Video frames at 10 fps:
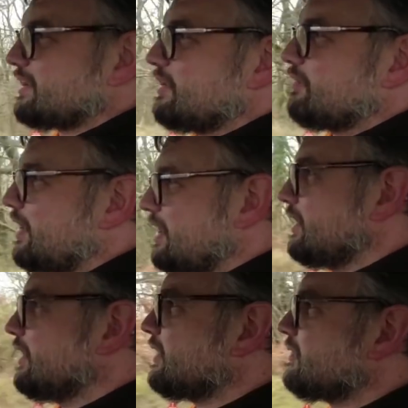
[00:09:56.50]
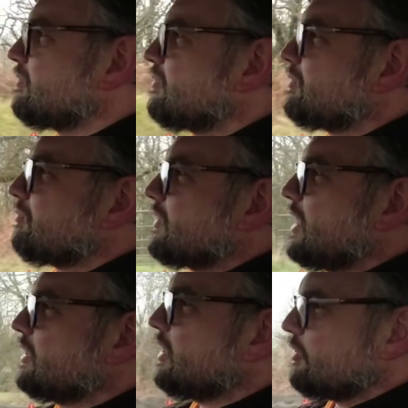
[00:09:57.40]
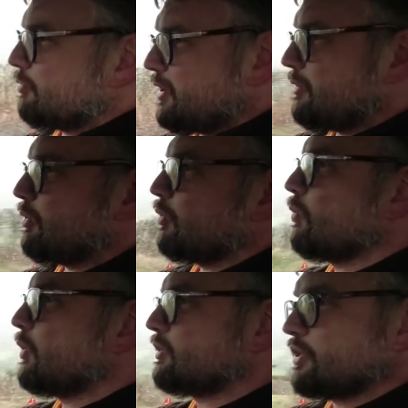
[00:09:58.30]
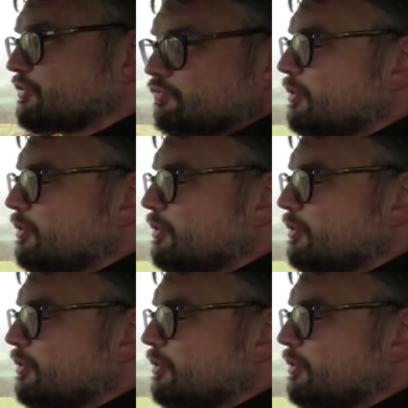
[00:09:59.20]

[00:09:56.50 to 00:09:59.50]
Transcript: gasket failure, a lot of people will just